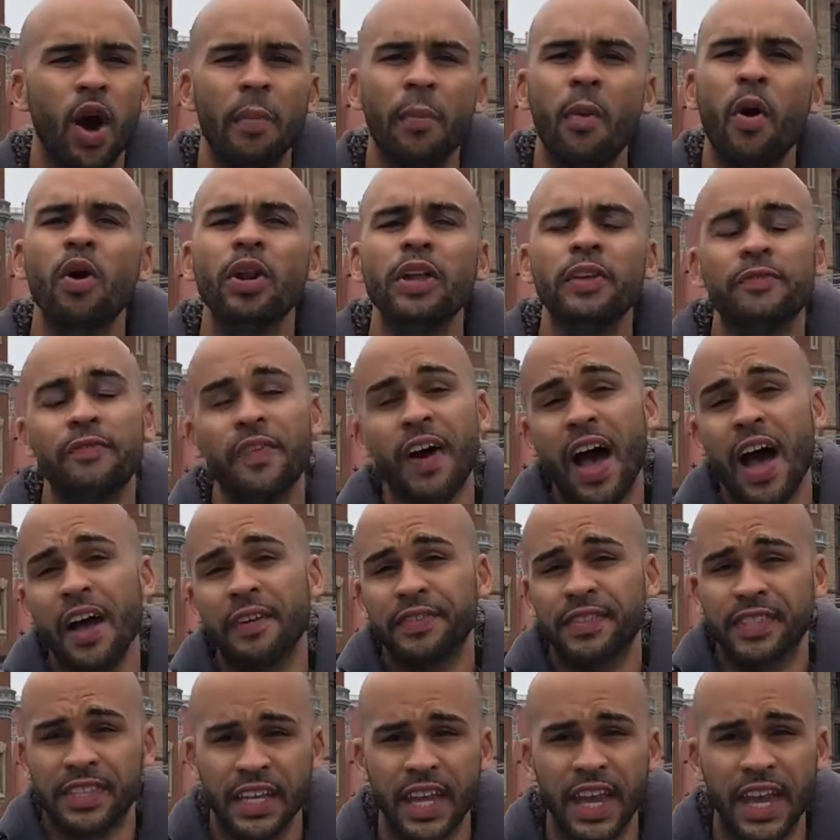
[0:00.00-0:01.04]
only
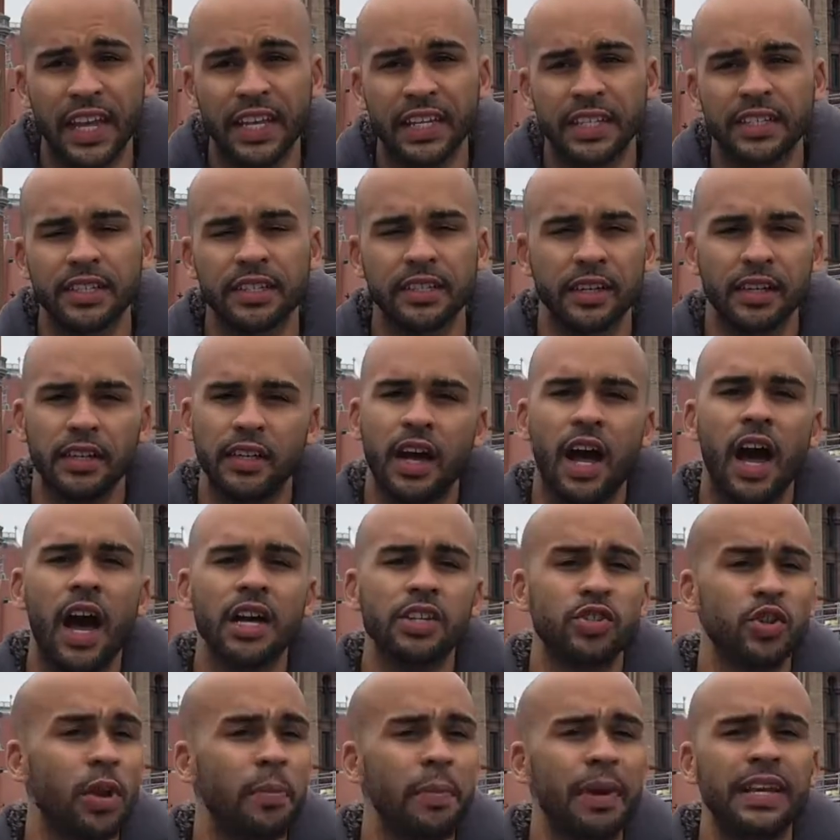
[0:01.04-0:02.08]
5'6",
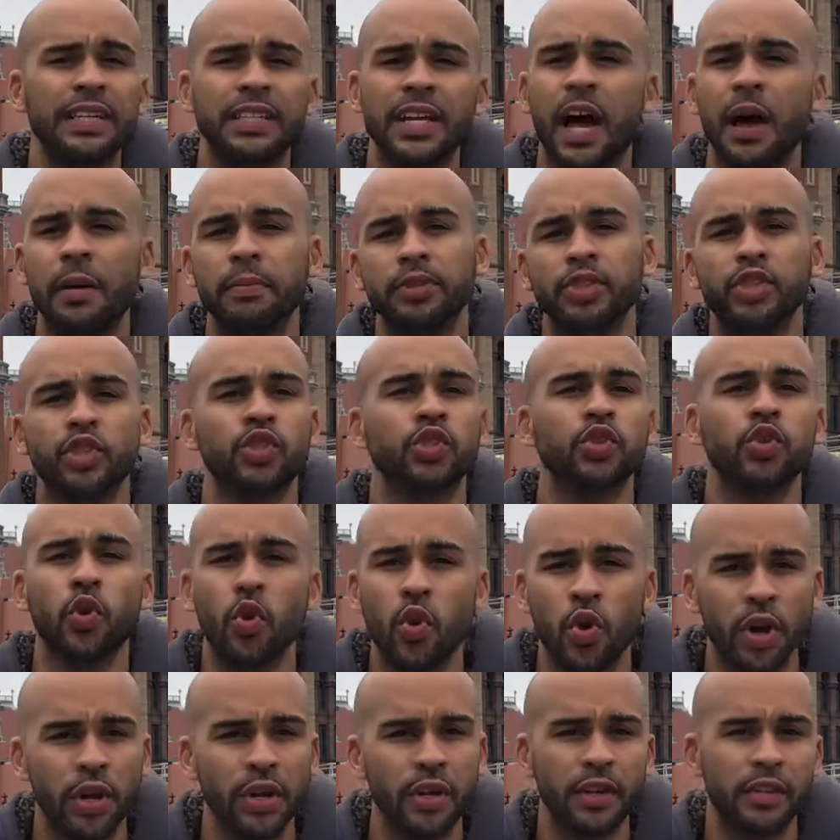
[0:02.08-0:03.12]
so it means I'm
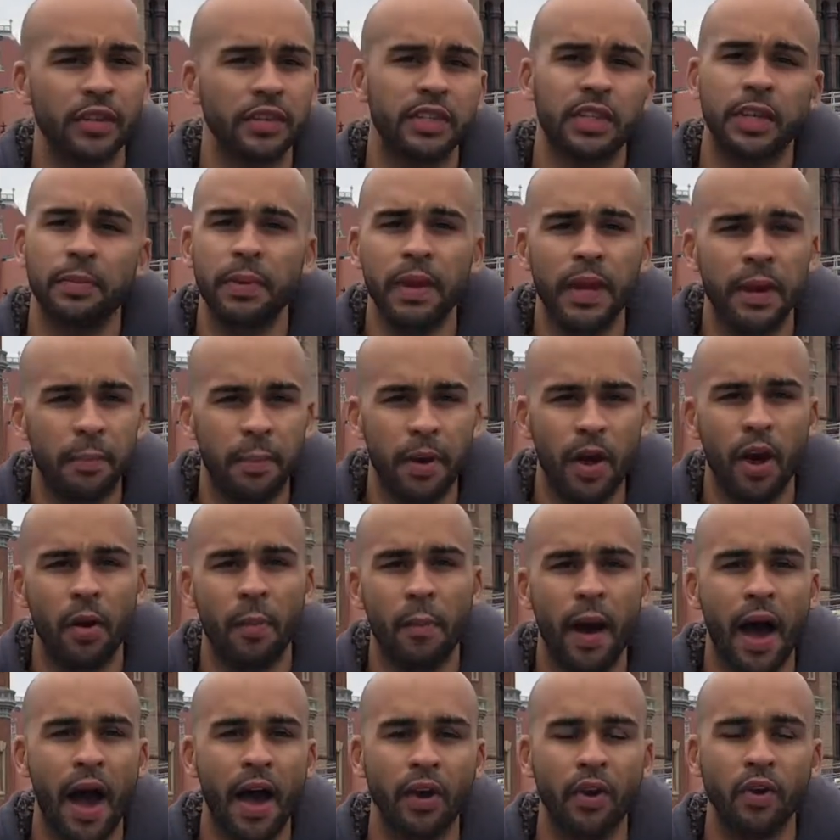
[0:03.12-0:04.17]
short to be a male
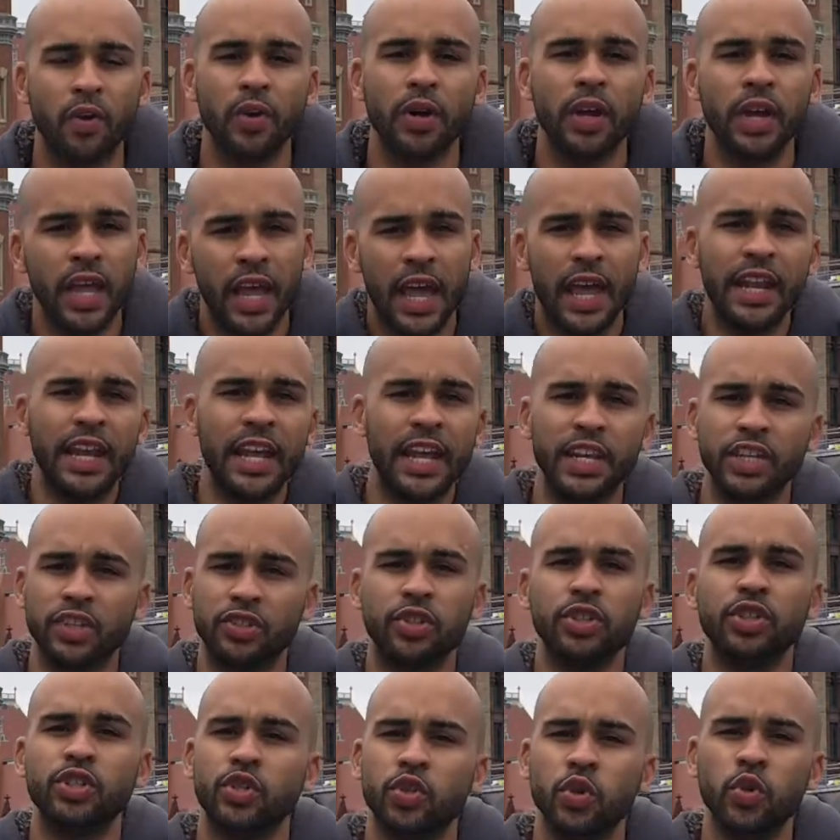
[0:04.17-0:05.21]
model, in
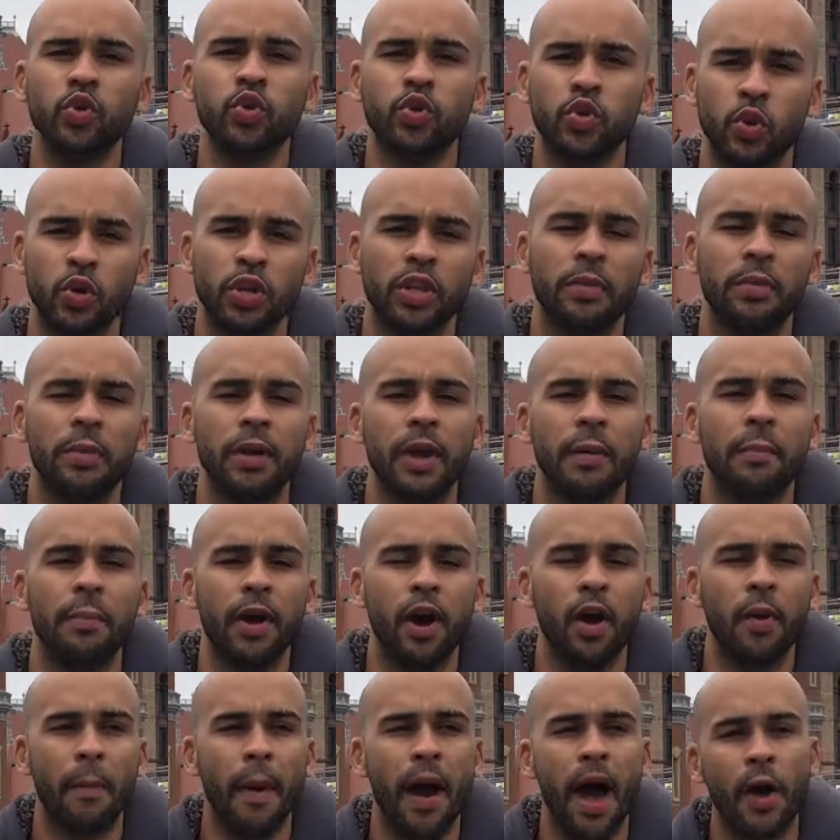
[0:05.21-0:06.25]
industry too short to be a
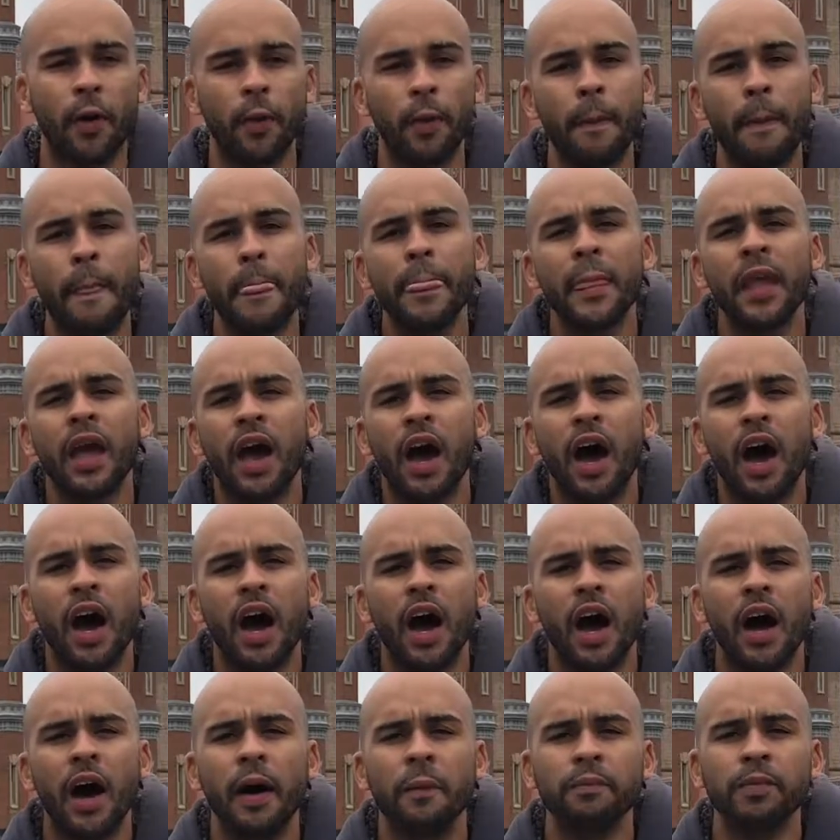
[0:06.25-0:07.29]
male model.
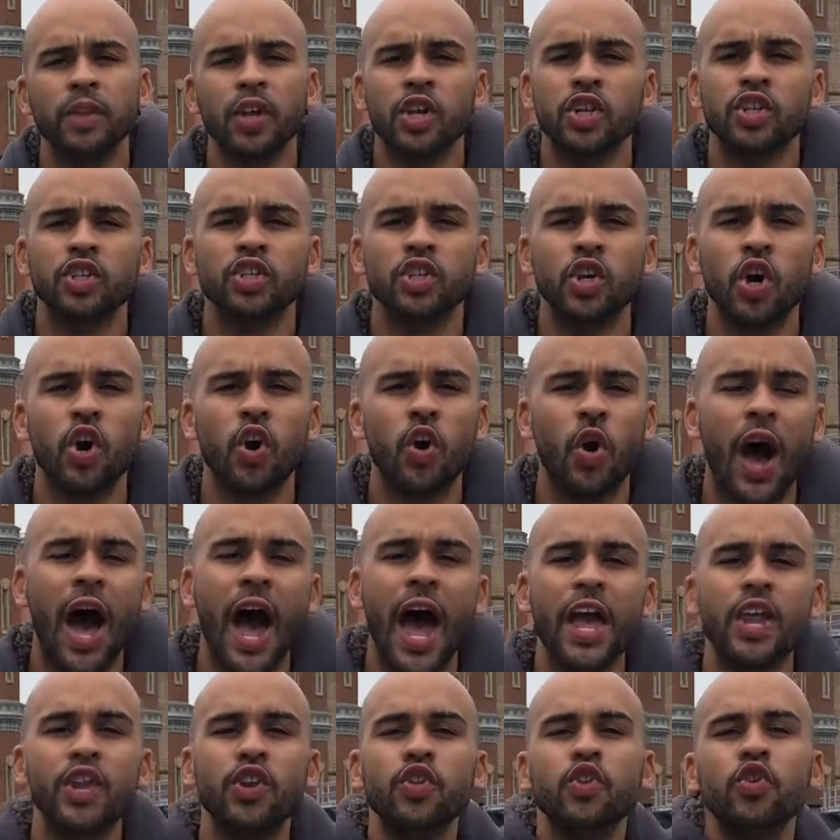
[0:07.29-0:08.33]
So
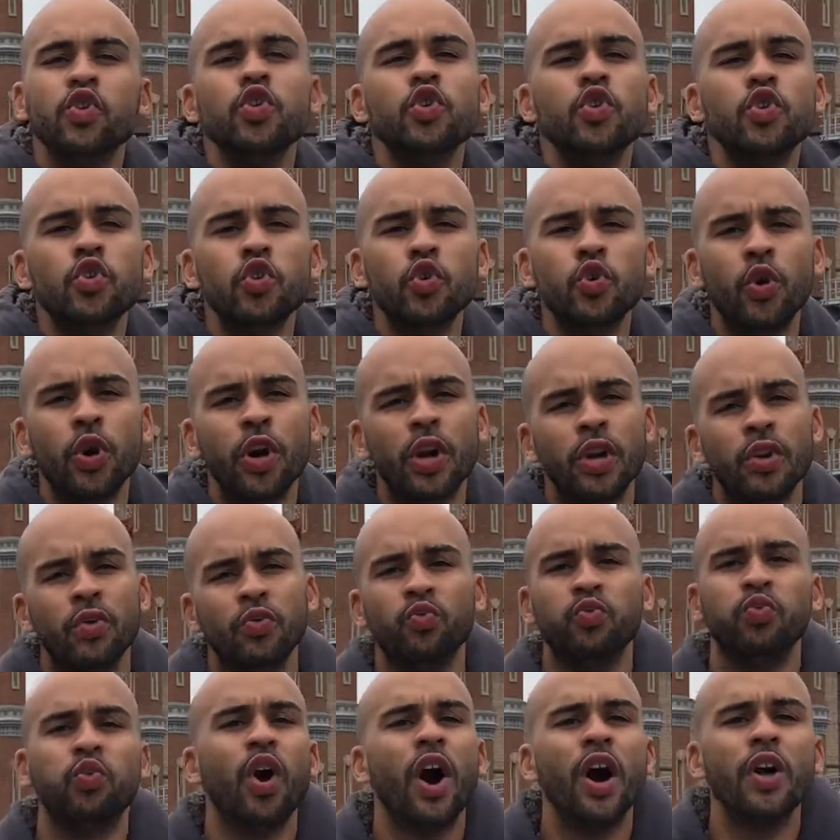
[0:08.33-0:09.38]
I knew
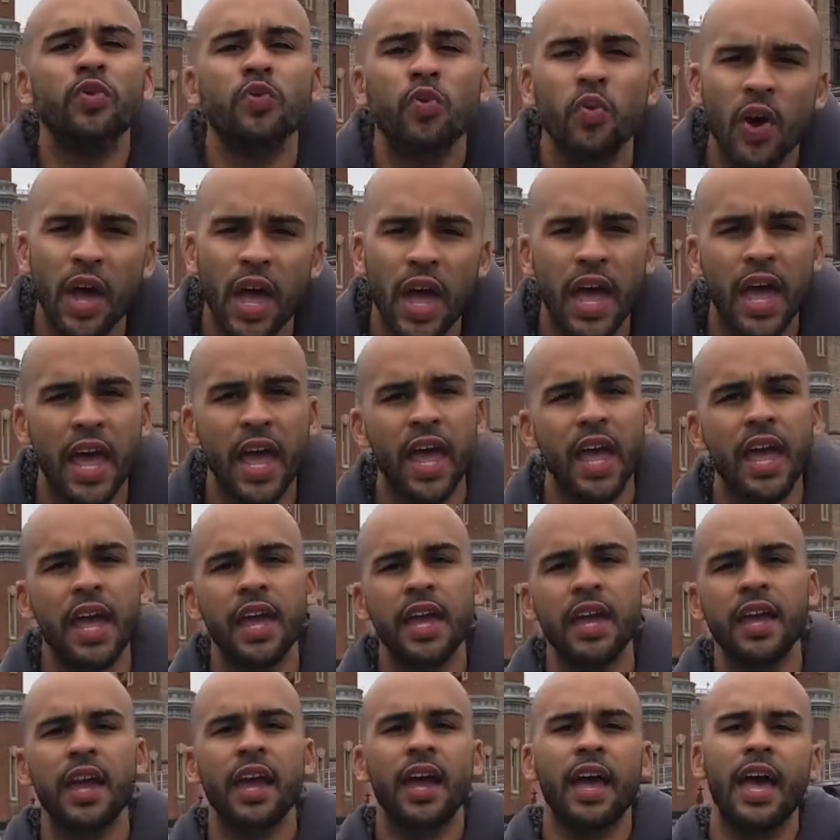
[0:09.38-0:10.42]

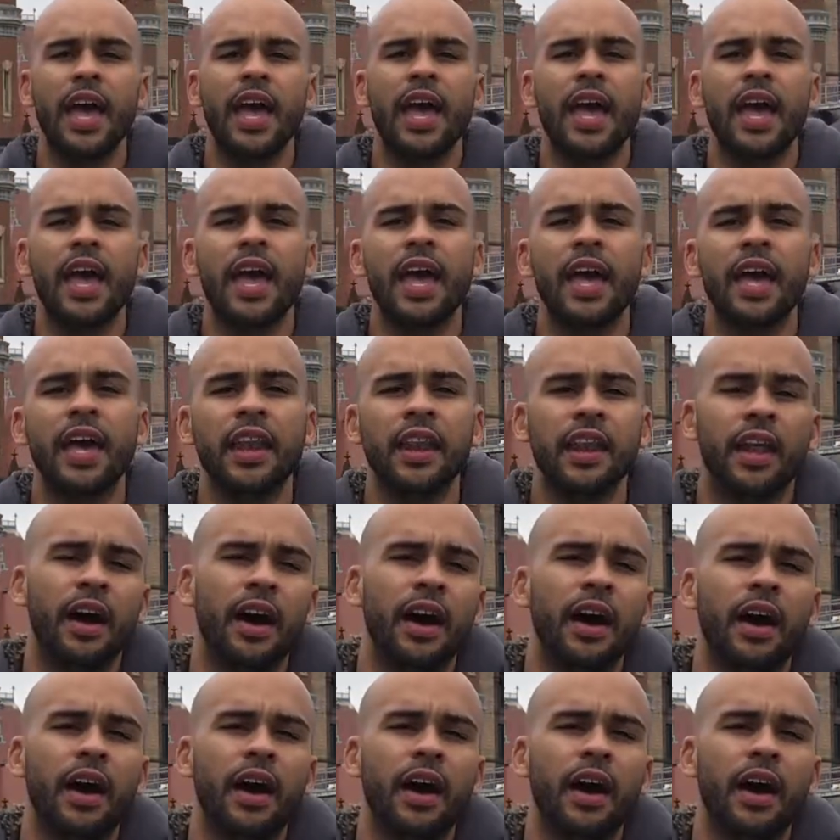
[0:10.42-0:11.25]
runway and